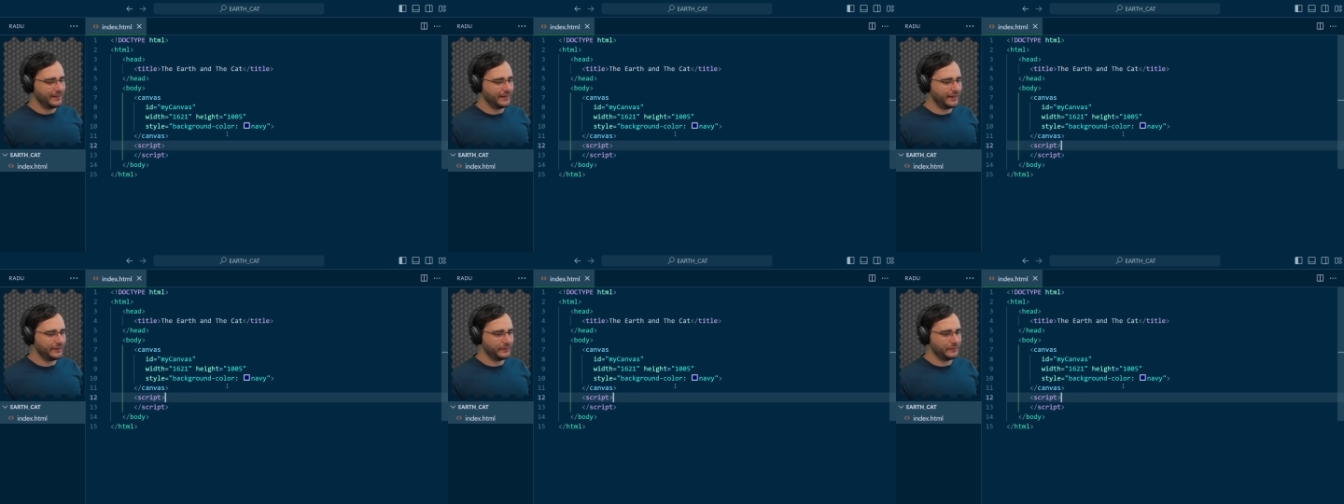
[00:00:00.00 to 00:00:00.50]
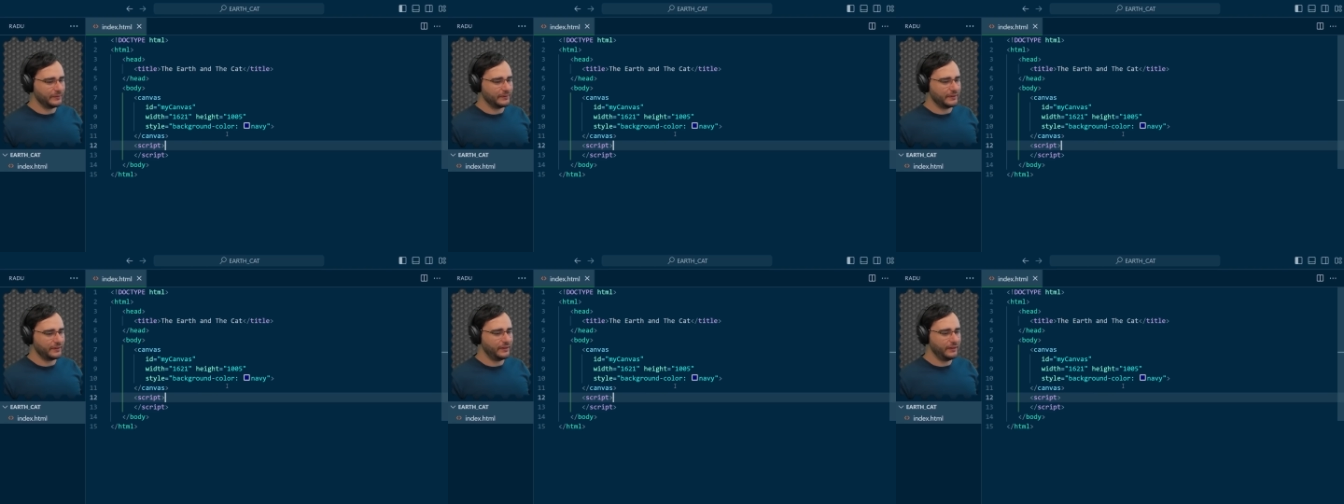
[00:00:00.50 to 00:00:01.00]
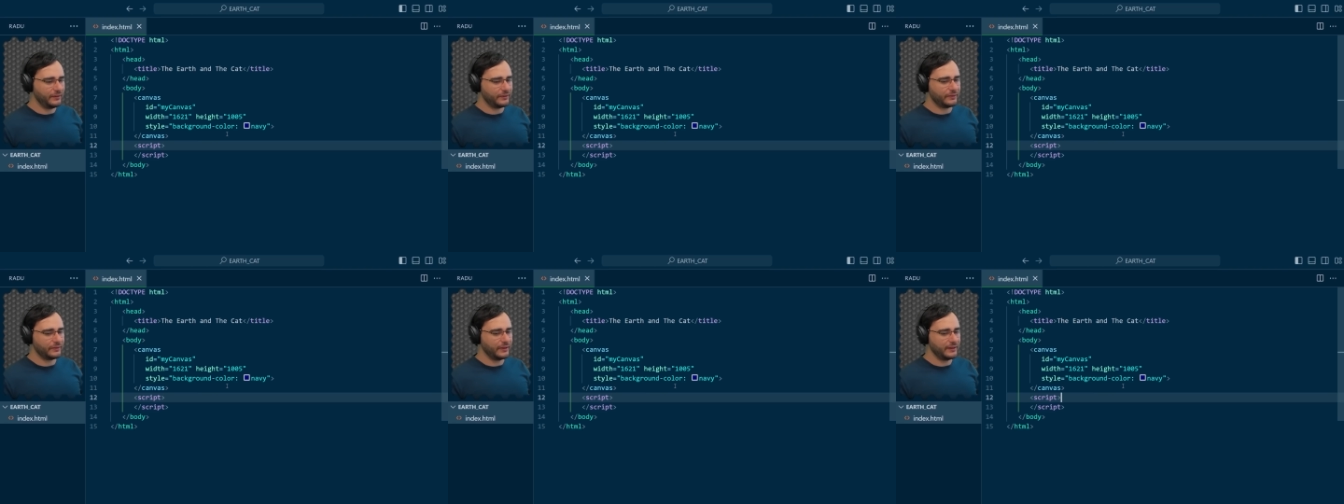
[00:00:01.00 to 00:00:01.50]
Now,
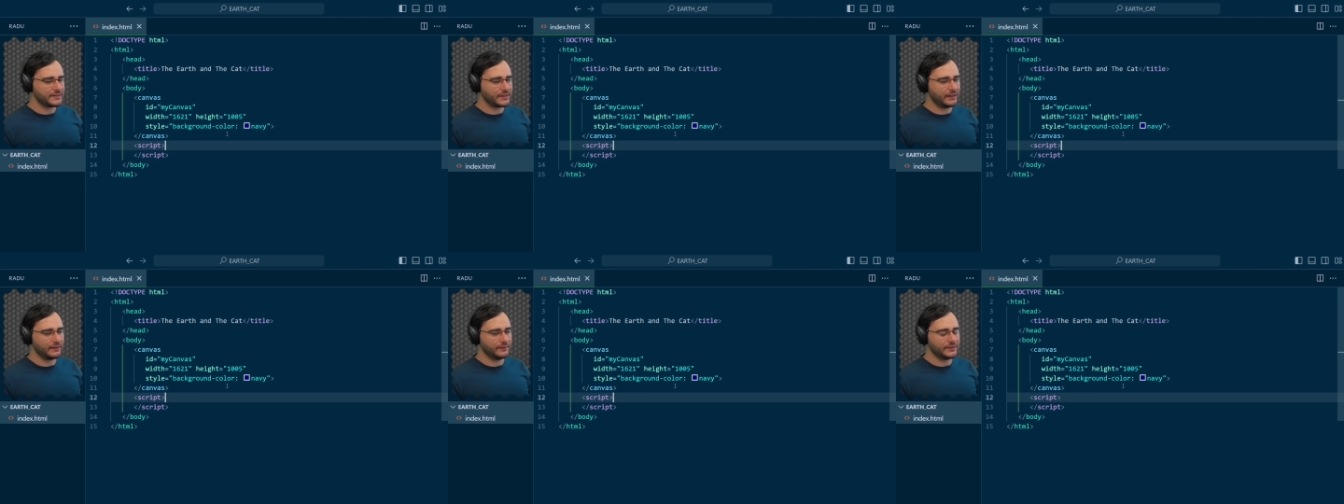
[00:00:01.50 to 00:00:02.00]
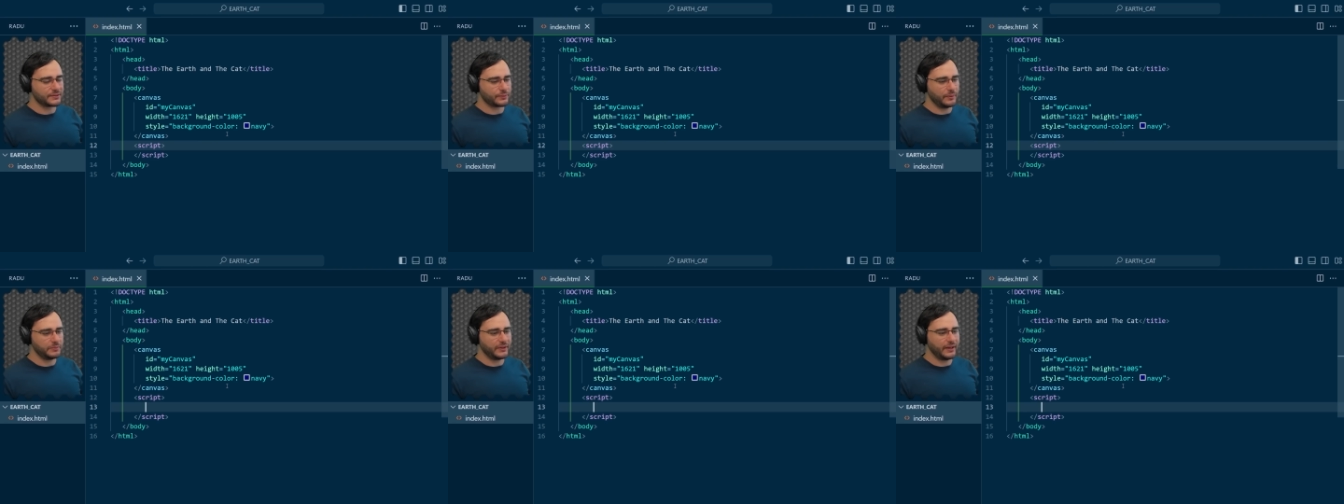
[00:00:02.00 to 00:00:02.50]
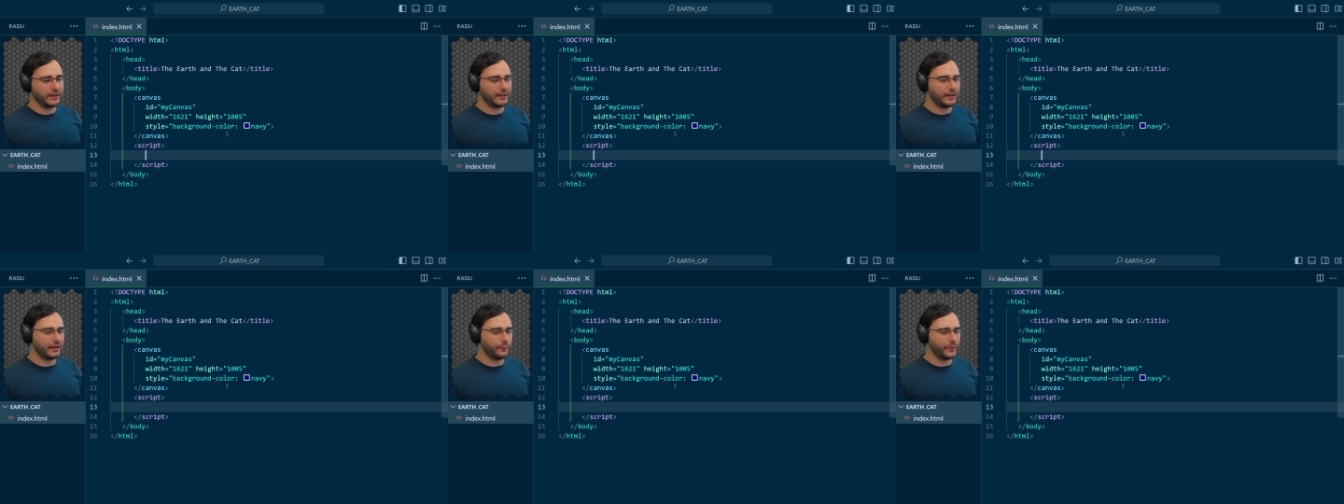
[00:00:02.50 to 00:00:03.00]
here inside of the script
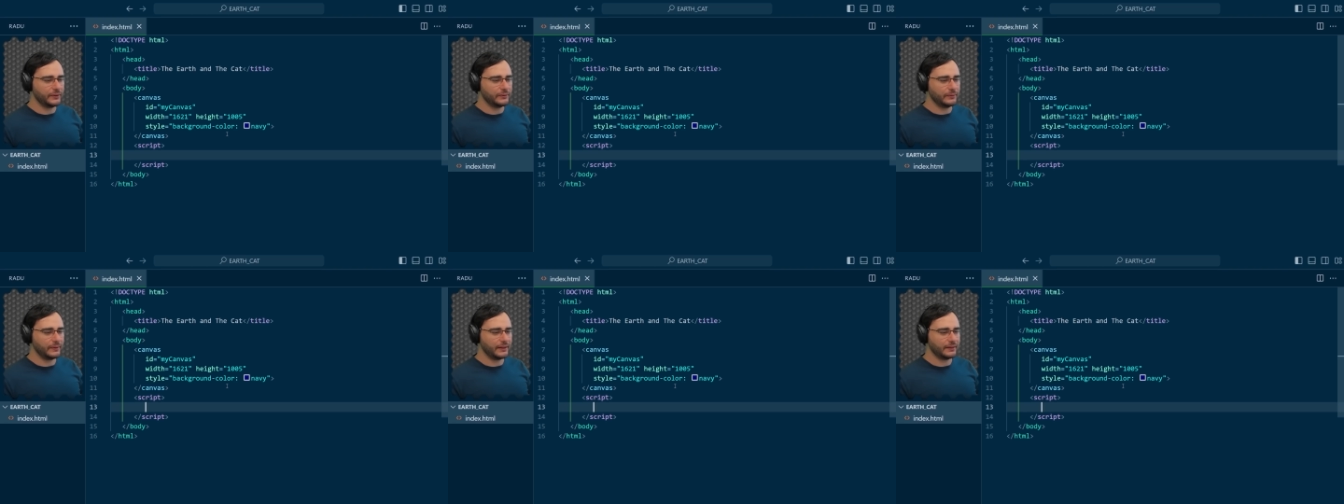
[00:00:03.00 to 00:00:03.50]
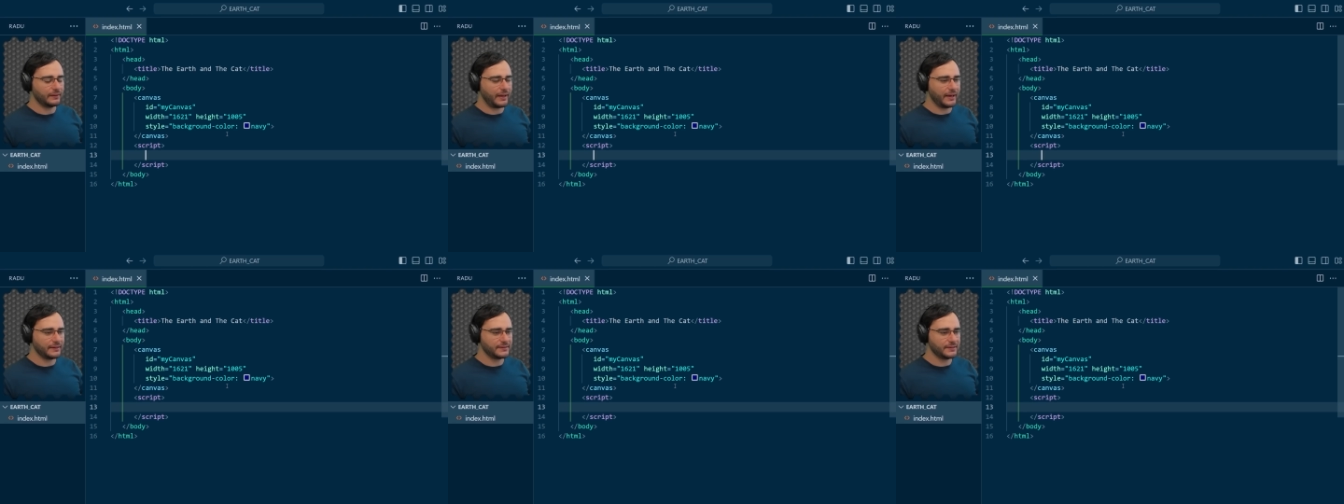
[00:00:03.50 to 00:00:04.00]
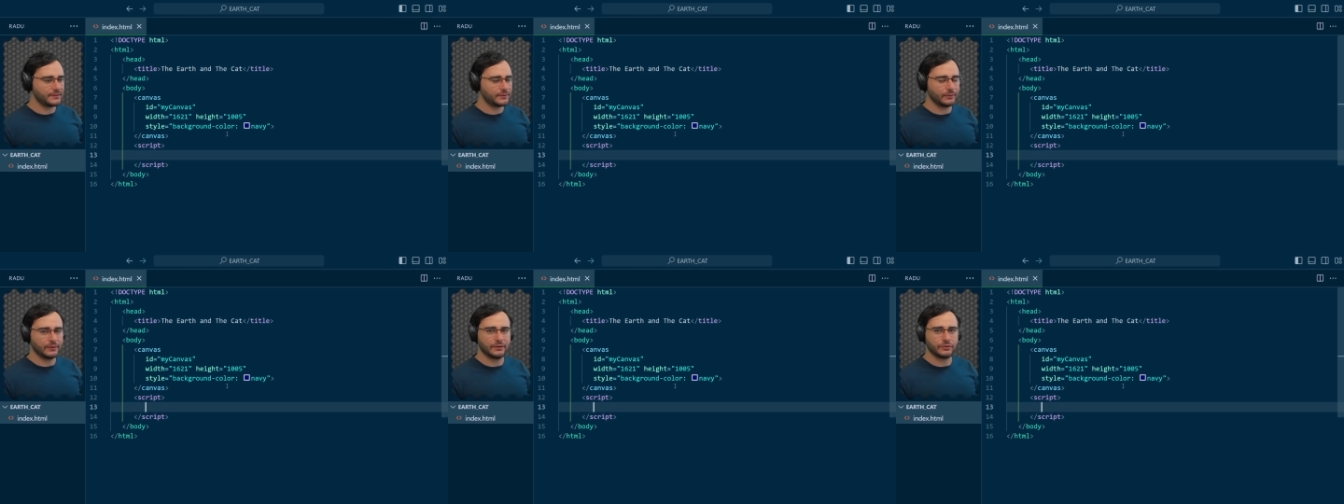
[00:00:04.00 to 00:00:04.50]
tag, I want to get access
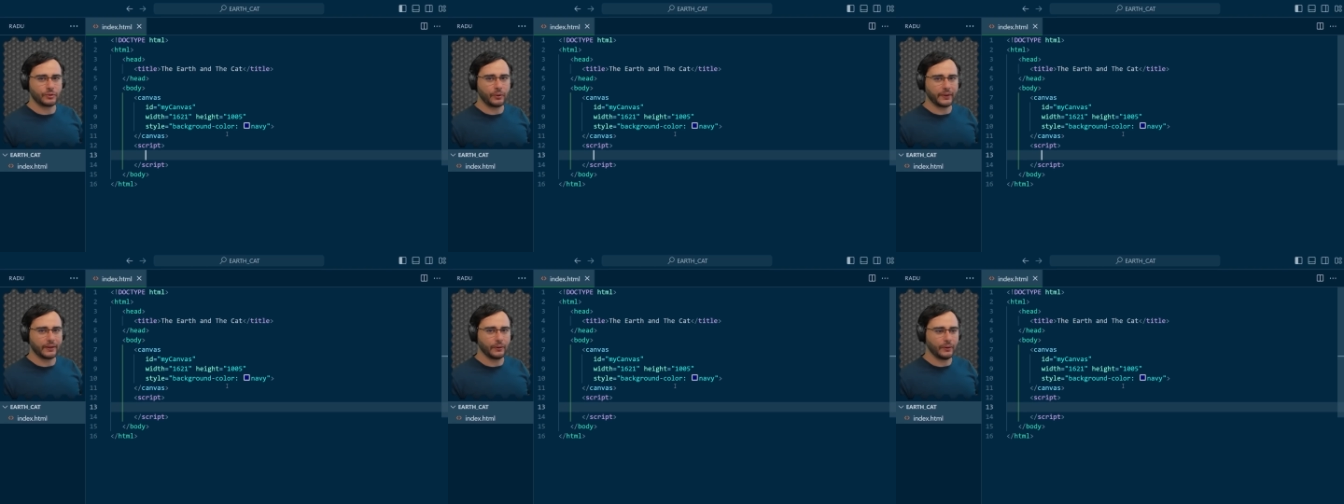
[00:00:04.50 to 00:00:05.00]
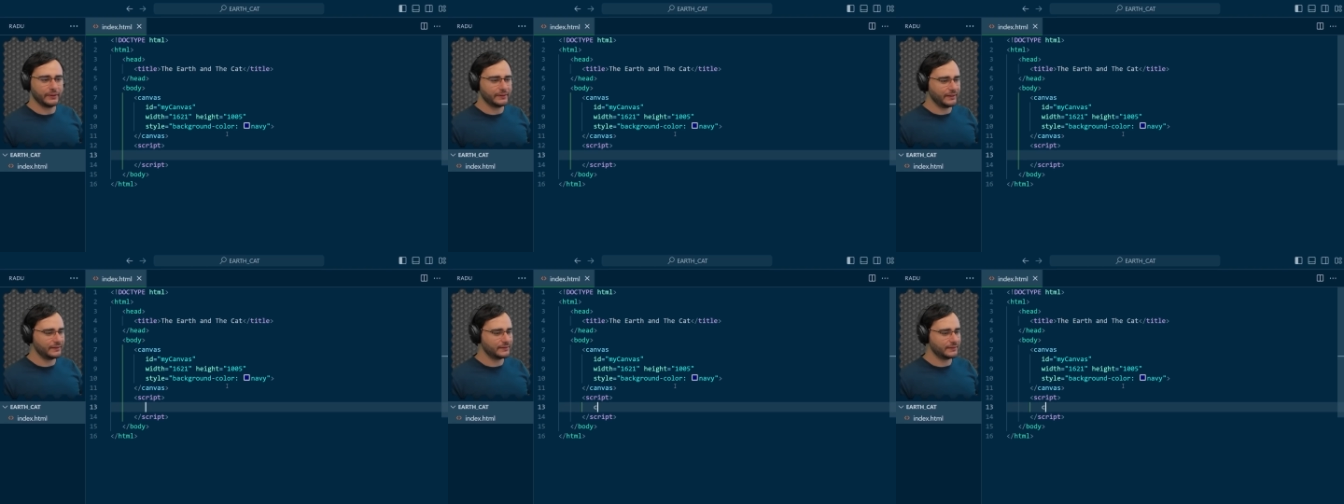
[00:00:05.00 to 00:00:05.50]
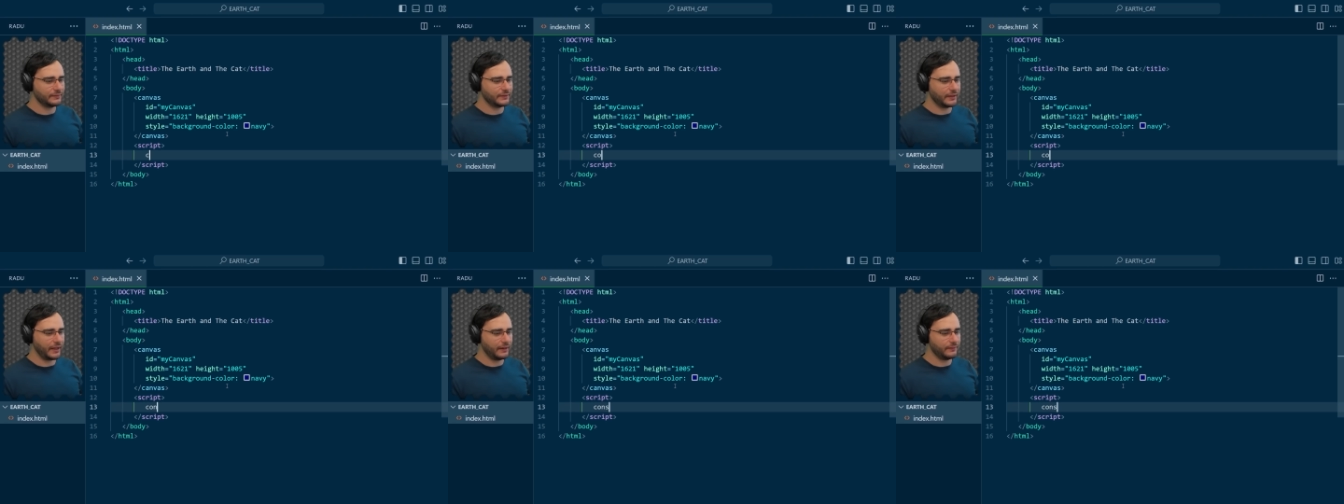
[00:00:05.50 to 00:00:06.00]
to the drawing context of
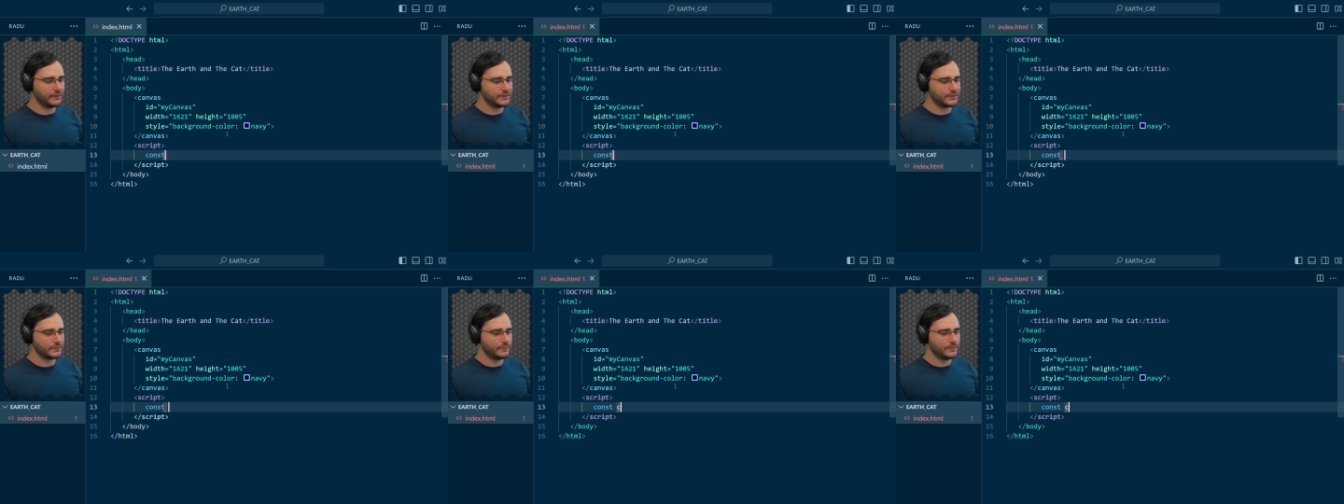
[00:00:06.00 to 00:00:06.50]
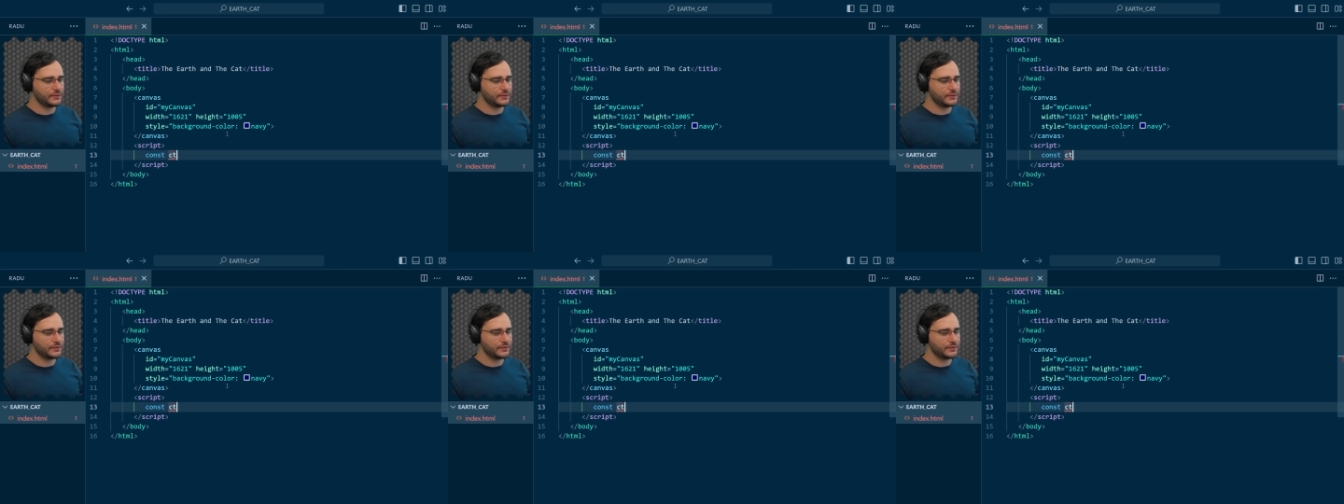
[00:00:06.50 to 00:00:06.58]
the canvas.